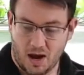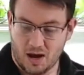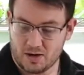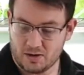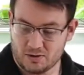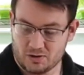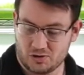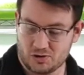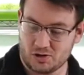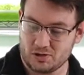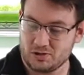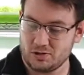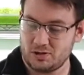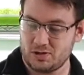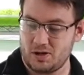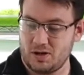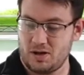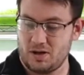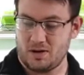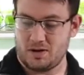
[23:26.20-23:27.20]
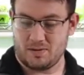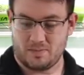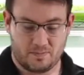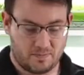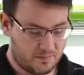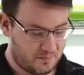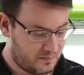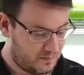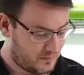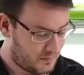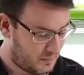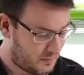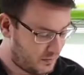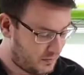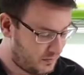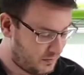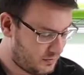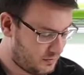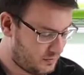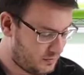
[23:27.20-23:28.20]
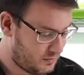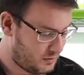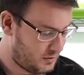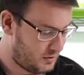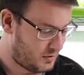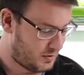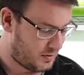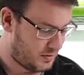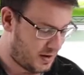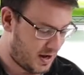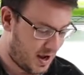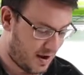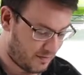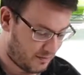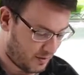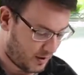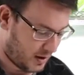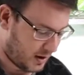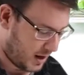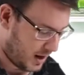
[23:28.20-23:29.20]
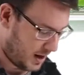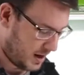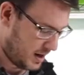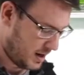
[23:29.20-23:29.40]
And just, an FYI